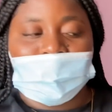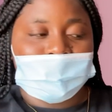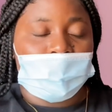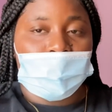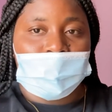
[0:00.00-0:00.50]
I
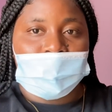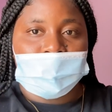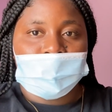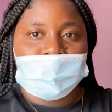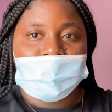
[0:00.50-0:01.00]
go on.
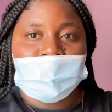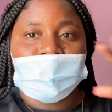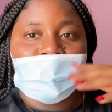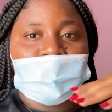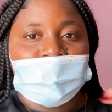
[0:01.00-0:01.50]

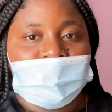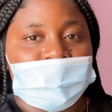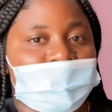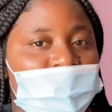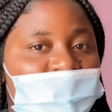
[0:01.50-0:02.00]

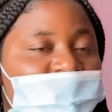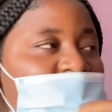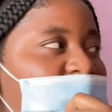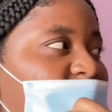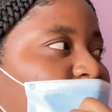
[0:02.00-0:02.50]
For the vlog
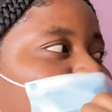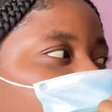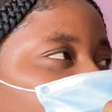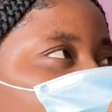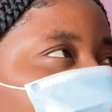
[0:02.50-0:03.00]
here,
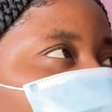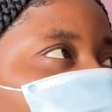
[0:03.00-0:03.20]
just an